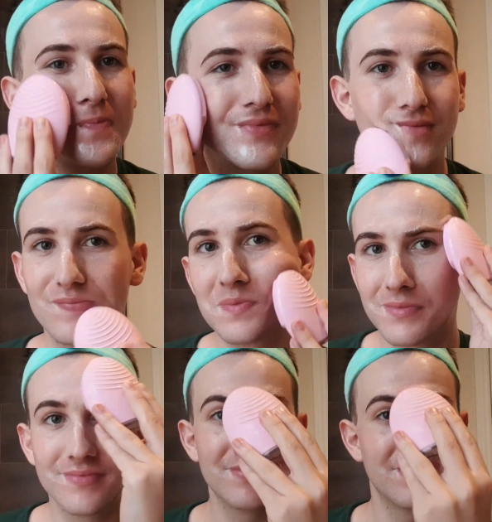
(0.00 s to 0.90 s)
deep
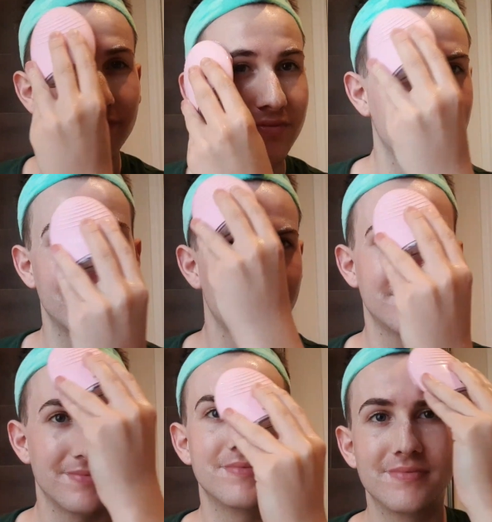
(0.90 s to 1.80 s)
cleanse. This
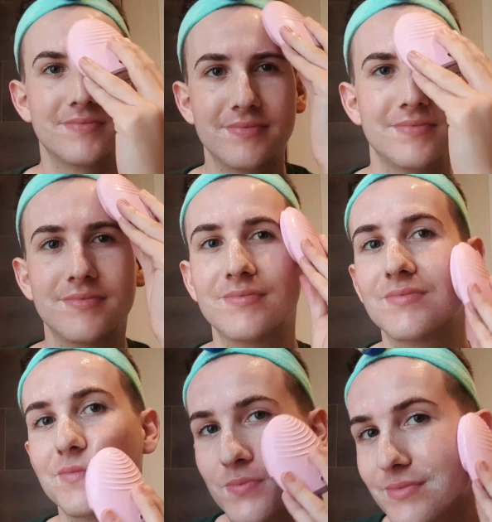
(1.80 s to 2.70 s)
I'm having longer
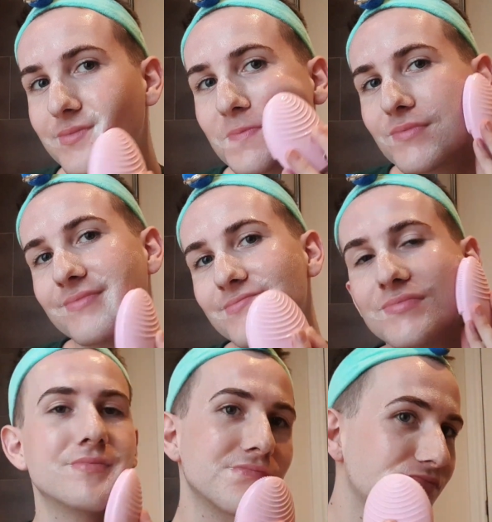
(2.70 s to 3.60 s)
sweeping
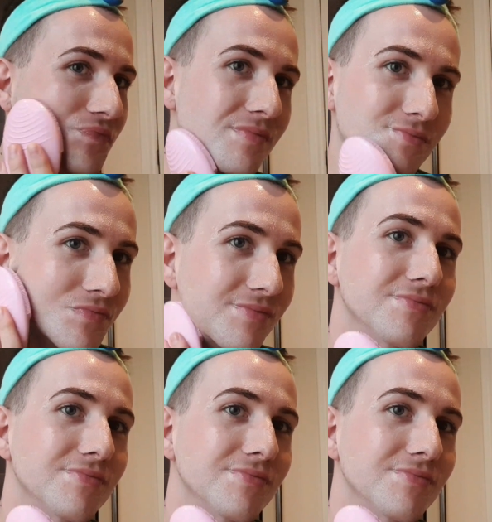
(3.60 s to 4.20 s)
motions, and